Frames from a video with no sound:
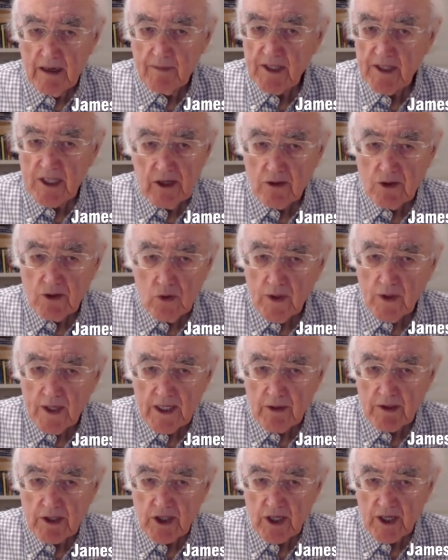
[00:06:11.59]
I mean, they're not talking
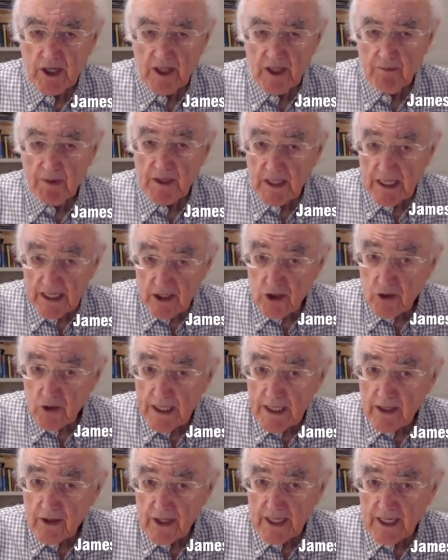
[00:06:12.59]
to each other, but they're
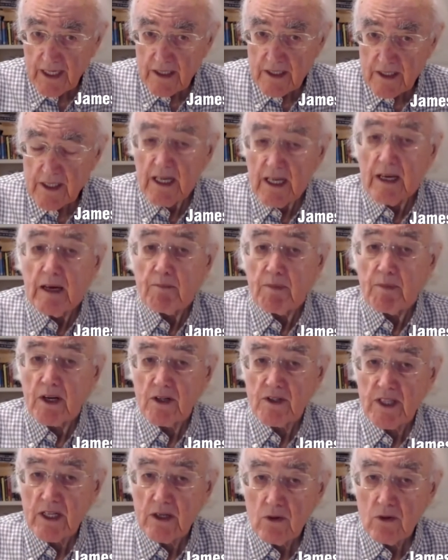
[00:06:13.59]
doing things
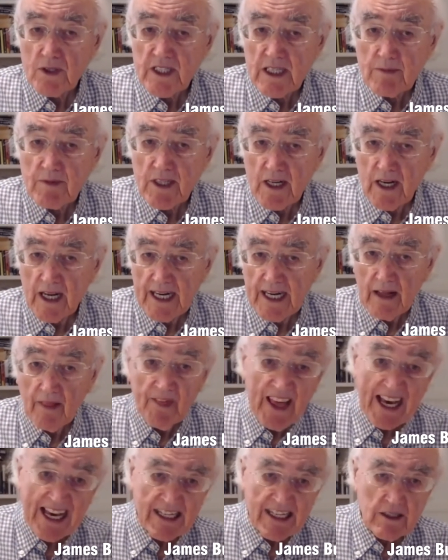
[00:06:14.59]
because they all seem to like
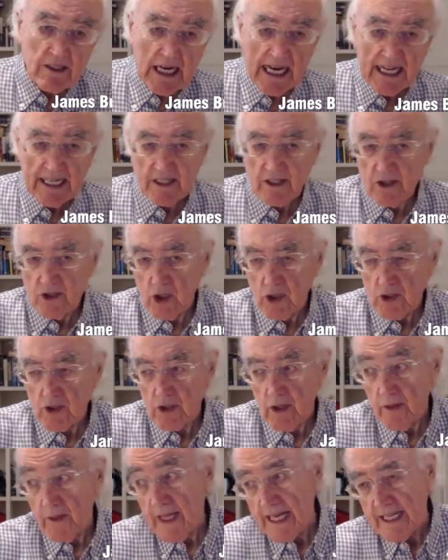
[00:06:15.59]
that and not
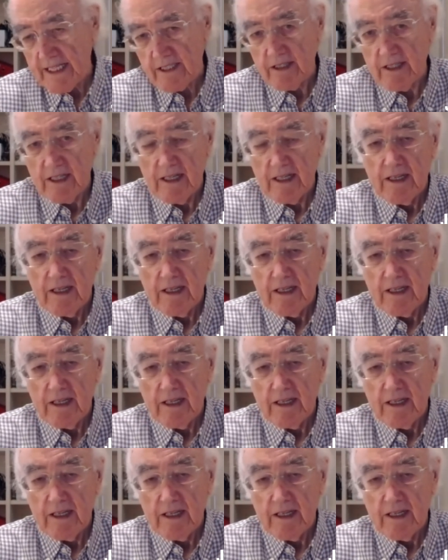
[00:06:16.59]
that.